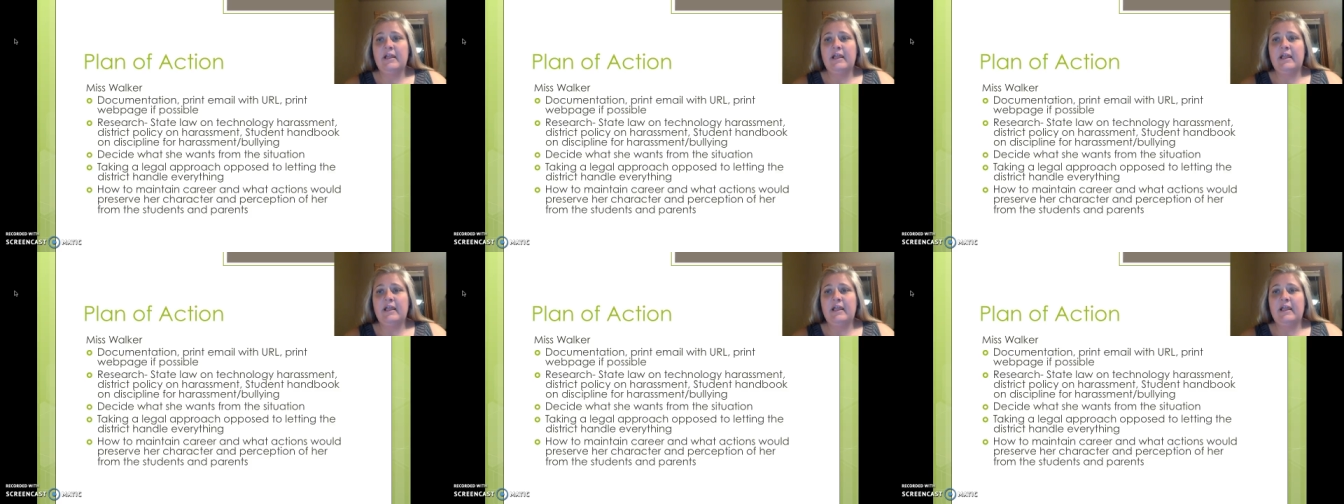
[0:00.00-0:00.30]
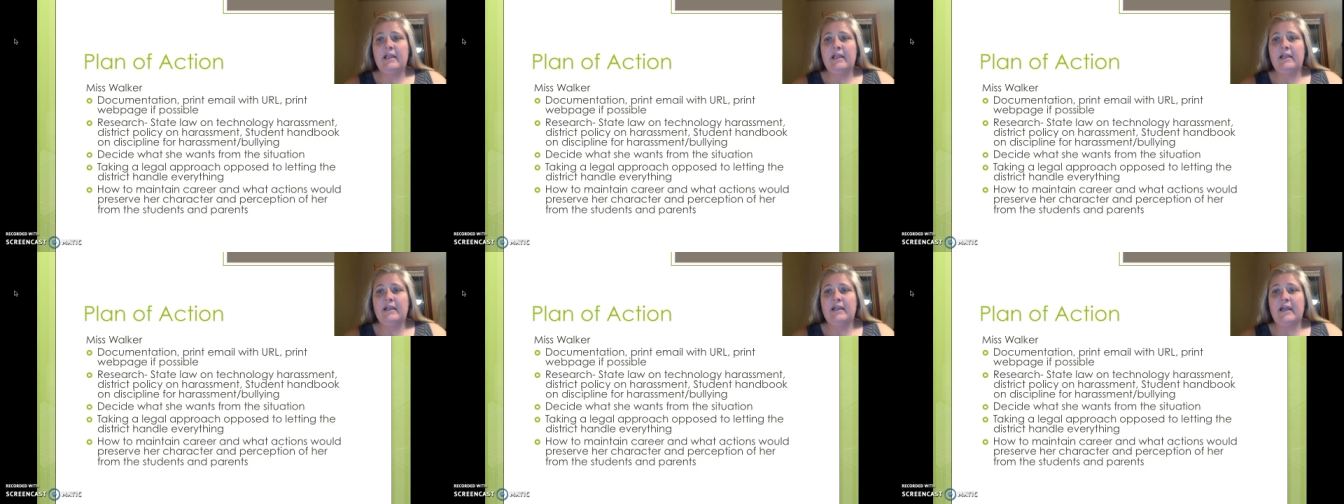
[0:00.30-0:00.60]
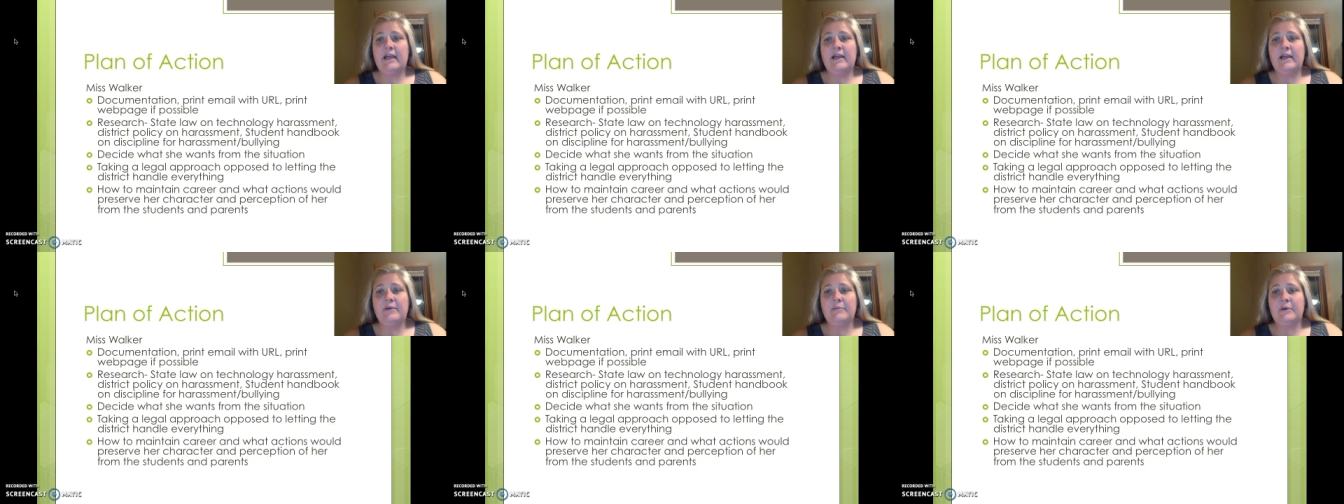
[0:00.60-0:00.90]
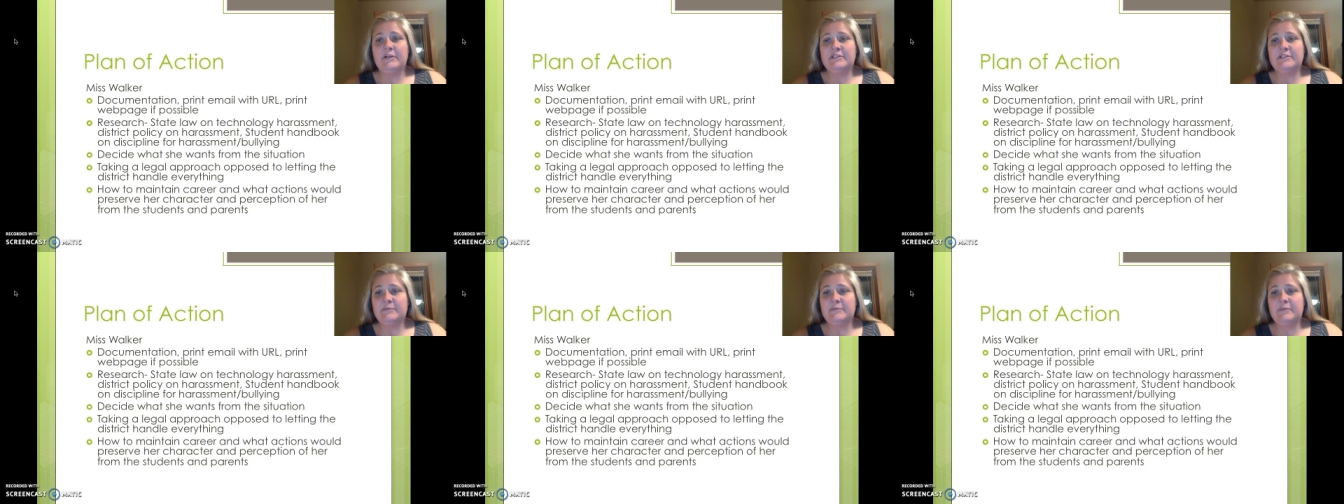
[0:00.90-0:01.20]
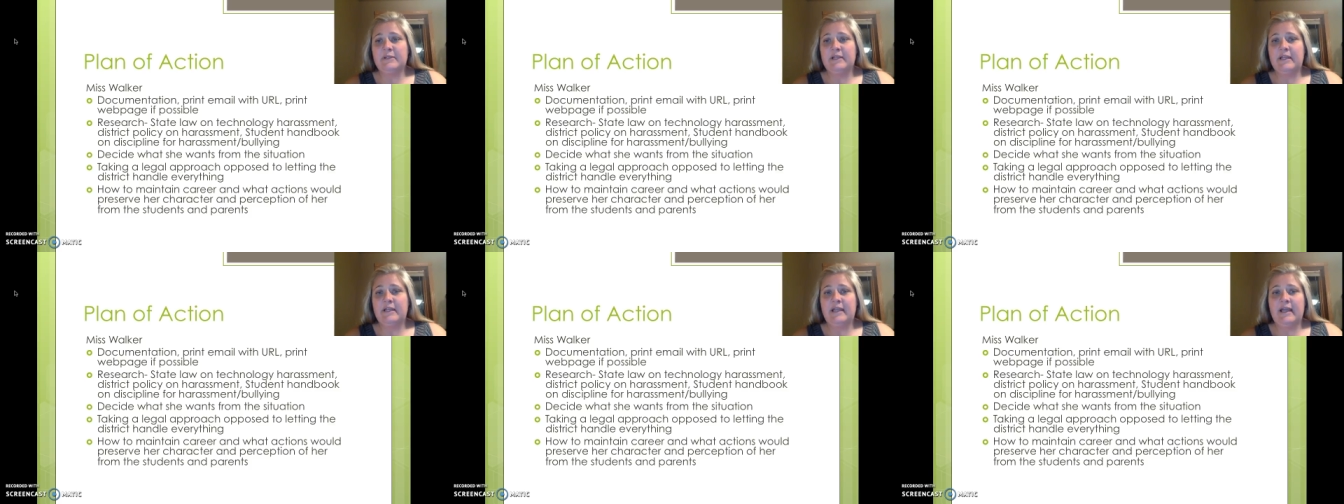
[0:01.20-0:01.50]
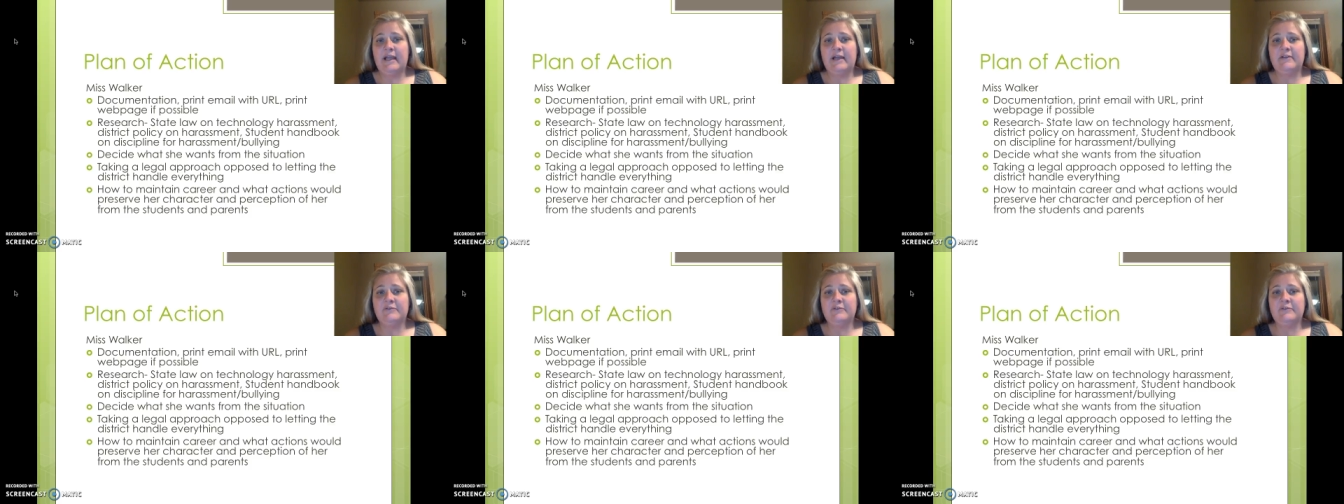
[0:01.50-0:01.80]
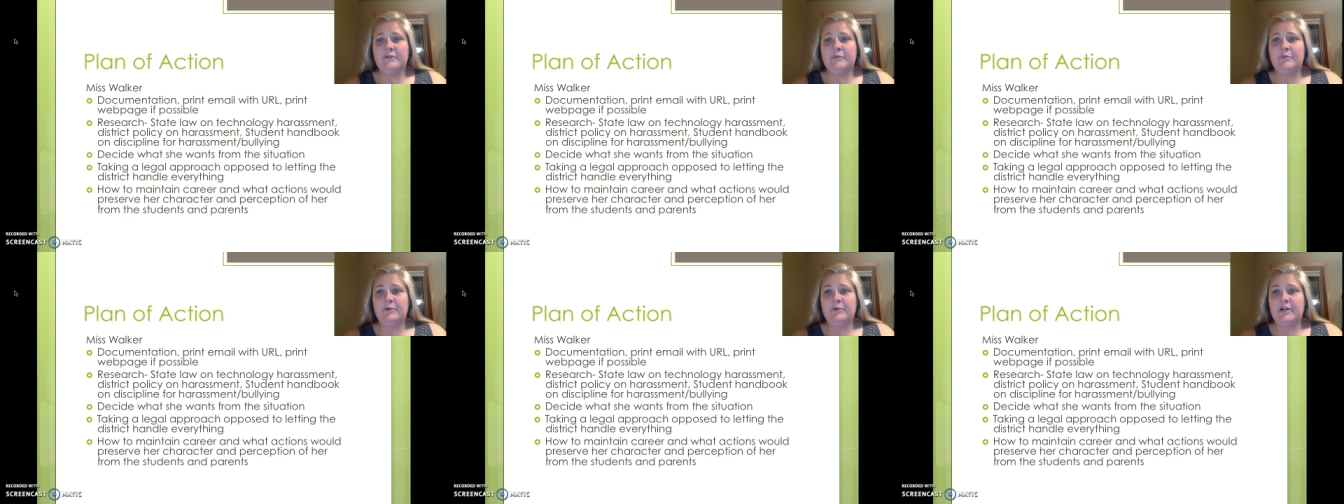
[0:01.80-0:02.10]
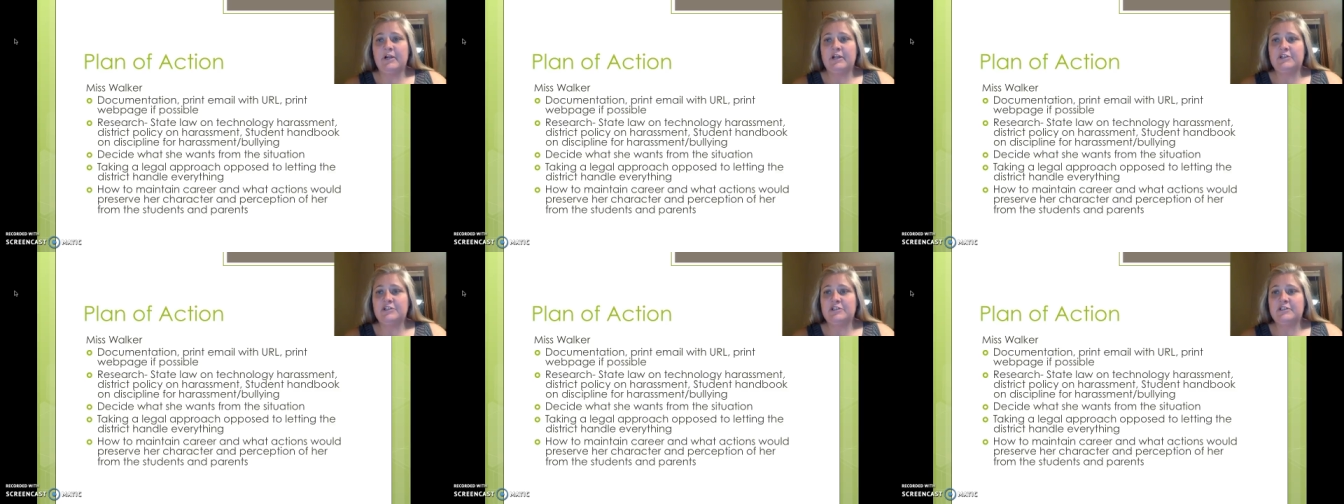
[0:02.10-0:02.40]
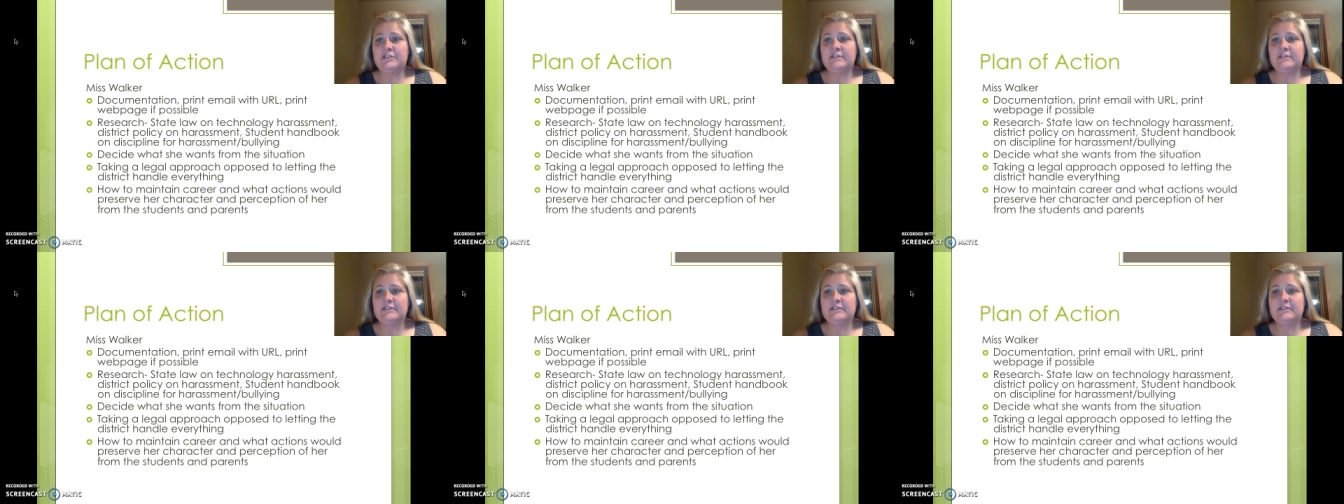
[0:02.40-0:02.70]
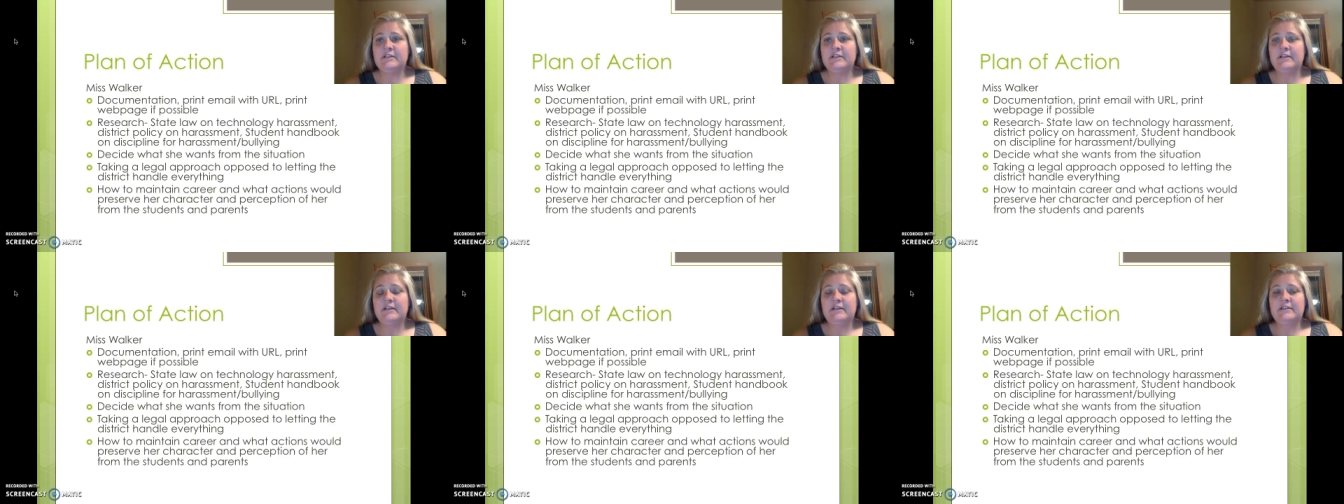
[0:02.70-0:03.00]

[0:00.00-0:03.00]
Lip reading: and possibly have repercussions.